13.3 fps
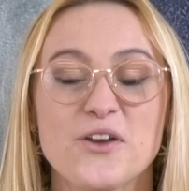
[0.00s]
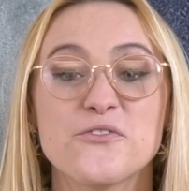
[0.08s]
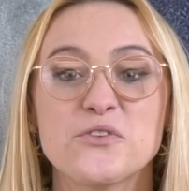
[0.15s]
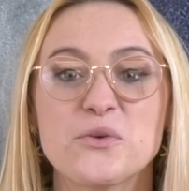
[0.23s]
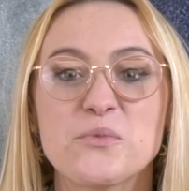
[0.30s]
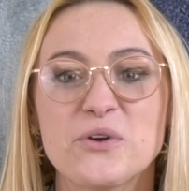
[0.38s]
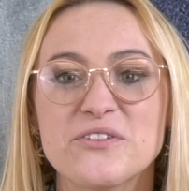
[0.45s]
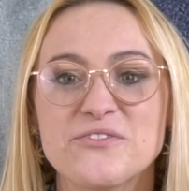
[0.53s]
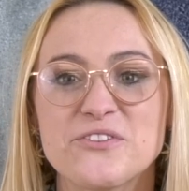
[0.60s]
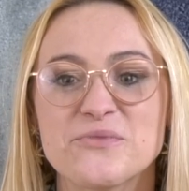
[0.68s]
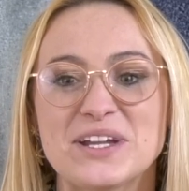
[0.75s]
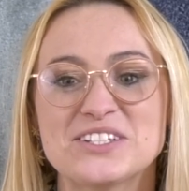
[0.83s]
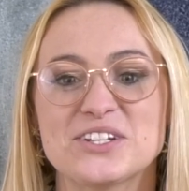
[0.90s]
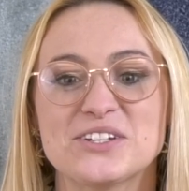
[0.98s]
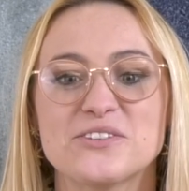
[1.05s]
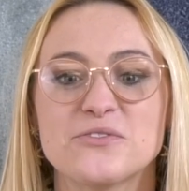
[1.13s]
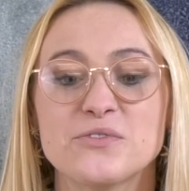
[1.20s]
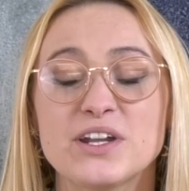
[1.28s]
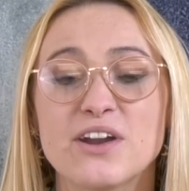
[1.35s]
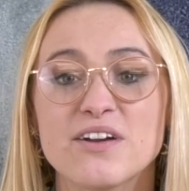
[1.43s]
For more information,
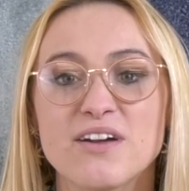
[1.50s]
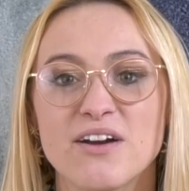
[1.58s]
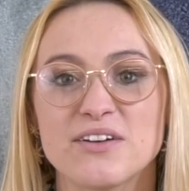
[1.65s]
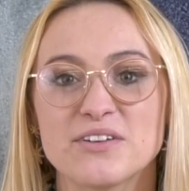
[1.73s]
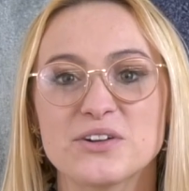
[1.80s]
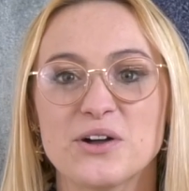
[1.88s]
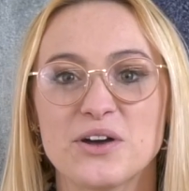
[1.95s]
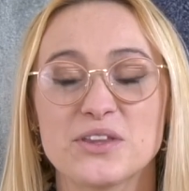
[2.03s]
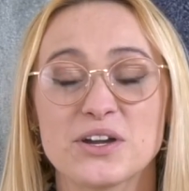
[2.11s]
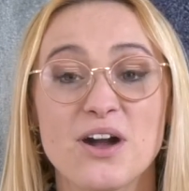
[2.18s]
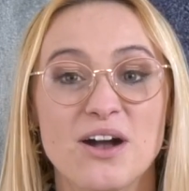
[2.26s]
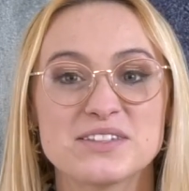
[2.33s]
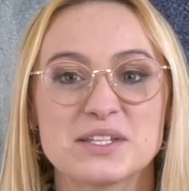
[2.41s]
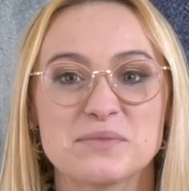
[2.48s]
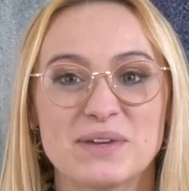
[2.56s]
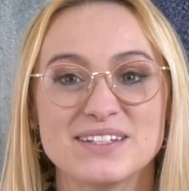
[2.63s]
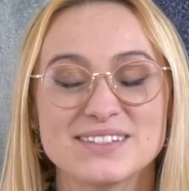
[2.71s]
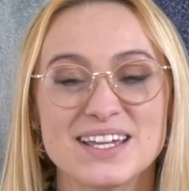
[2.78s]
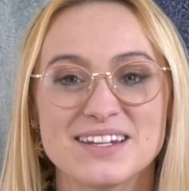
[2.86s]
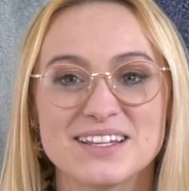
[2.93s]
read our article on the cost of
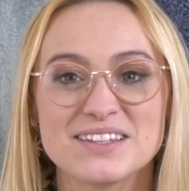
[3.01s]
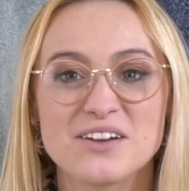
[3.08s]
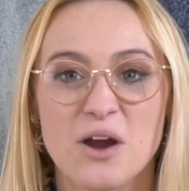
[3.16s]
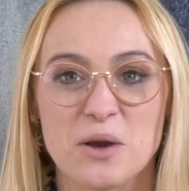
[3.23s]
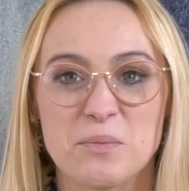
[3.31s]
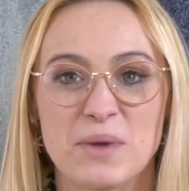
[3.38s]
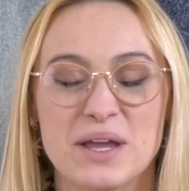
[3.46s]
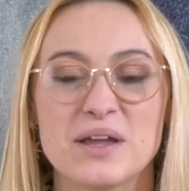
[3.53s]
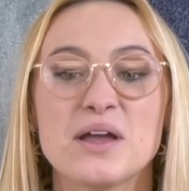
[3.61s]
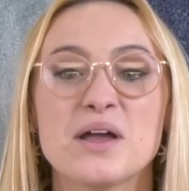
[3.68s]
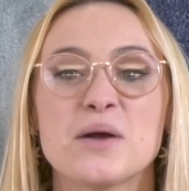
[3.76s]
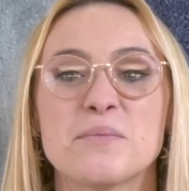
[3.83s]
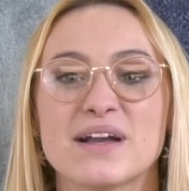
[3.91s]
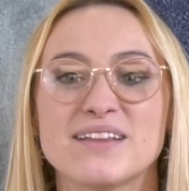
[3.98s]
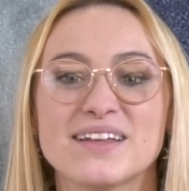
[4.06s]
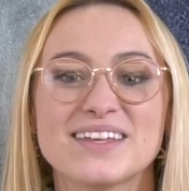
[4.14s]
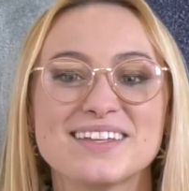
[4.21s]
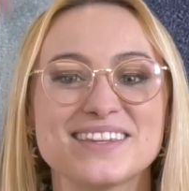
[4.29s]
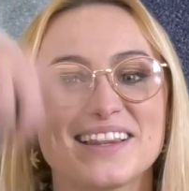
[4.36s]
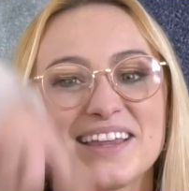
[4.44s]
maintaining the carpet by
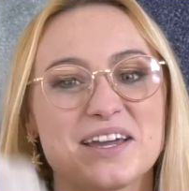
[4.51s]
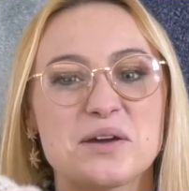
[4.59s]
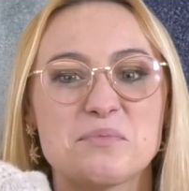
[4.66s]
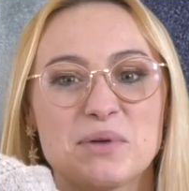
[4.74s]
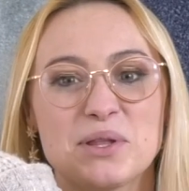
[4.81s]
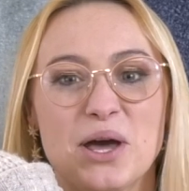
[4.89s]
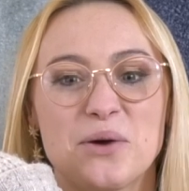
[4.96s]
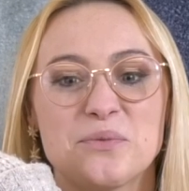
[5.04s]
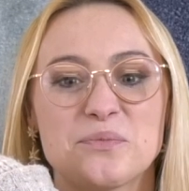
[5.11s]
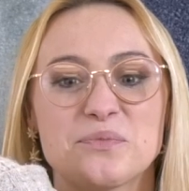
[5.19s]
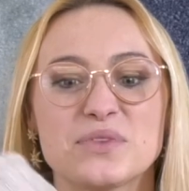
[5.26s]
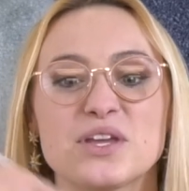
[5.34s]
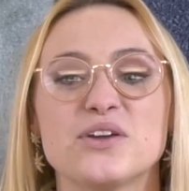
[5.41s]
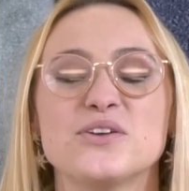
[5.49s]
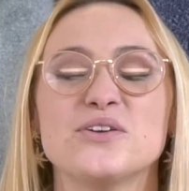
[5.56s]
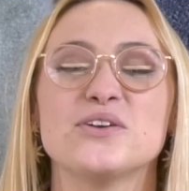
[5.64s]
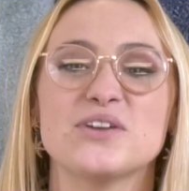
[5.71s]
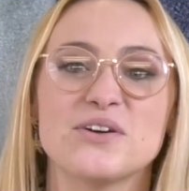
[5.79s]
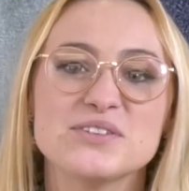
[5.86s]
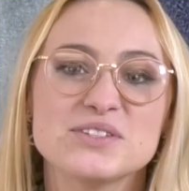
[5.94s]
clicking the link below. You
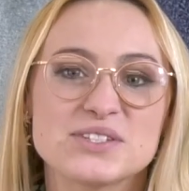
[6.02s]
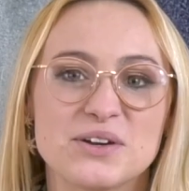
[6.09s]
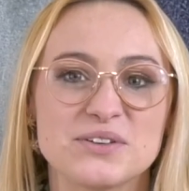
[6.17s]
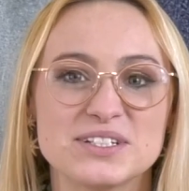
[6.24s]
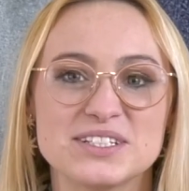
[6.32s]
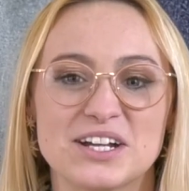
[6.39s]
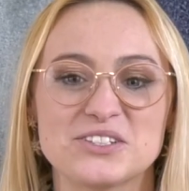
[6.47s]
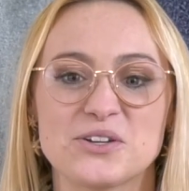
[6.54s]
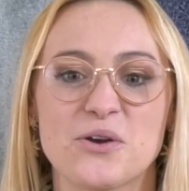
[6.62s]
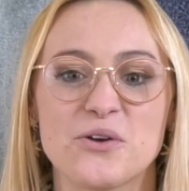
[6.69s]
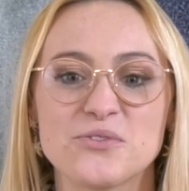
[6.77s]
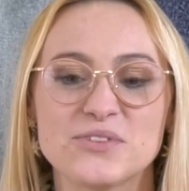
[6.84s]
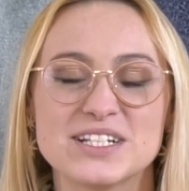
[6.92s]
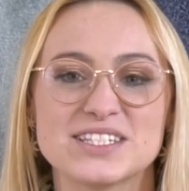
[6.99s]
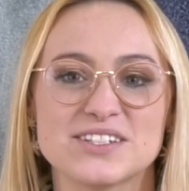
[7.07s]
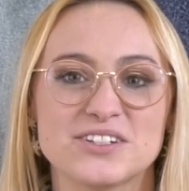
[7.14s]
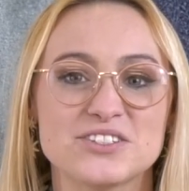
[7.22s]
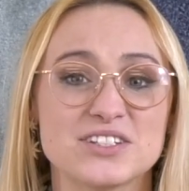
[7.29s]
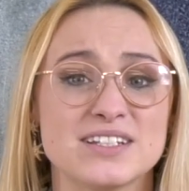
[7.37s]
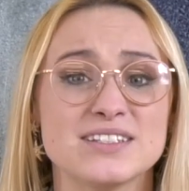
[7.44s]
can also conduct your own
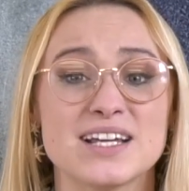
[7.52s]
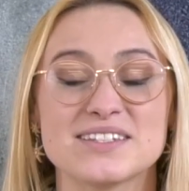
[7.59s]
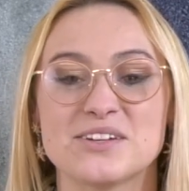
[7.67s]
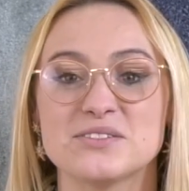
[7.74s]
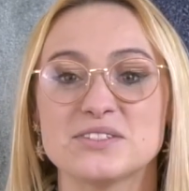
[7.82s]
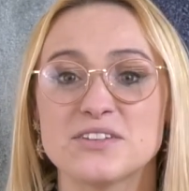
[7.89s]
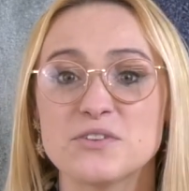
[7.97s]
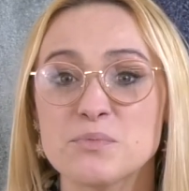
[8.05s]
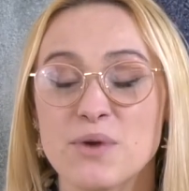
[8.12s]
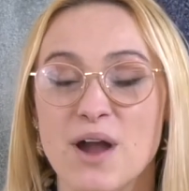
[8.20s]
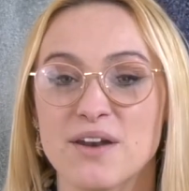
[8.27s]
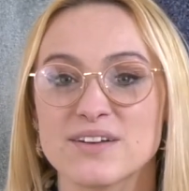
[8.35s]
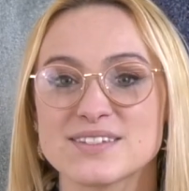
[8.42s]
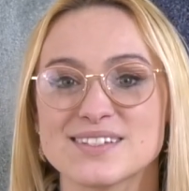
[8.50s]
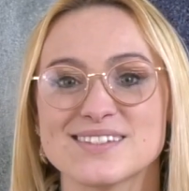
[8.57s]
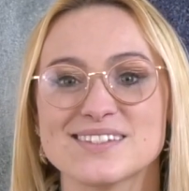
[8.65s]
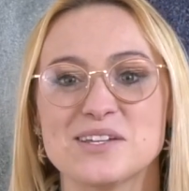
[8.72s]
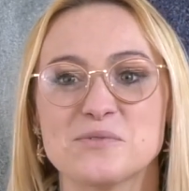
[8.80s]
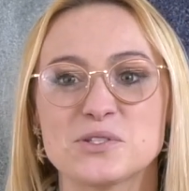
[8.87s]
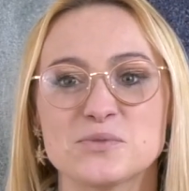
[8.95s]
research and test out different products and
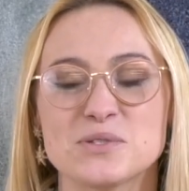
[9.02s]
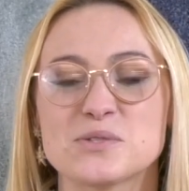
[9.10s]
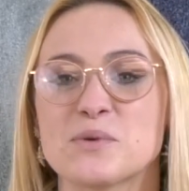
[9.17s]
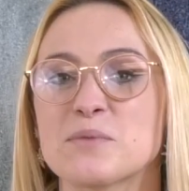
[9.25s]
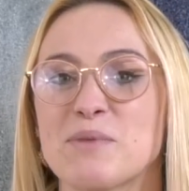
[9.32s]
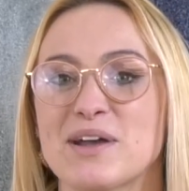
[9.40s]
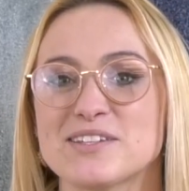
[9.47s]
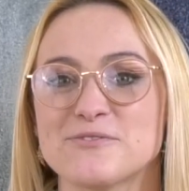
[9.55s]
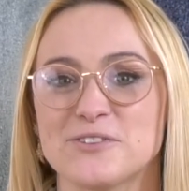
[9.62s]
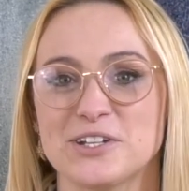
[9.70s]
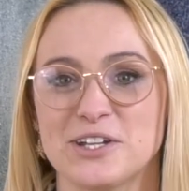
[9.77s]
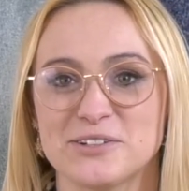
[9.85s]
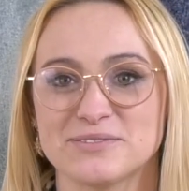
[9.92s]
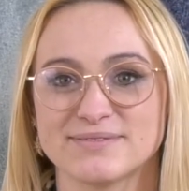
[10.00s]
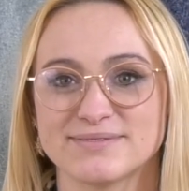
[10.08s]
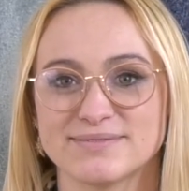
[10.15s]
see which ones work best for you.